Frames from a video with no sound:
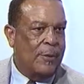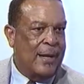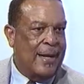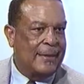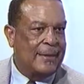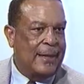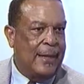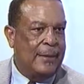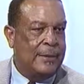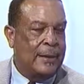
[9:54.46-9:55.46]
over the United
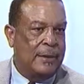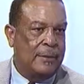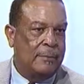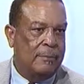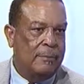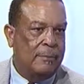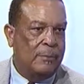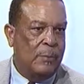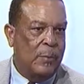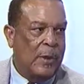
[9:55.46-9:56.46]
States and
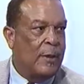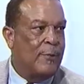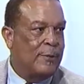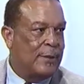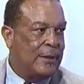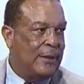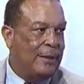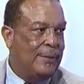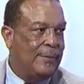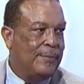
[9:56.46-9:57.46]
then
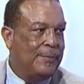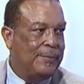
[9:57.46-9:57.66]
overseas,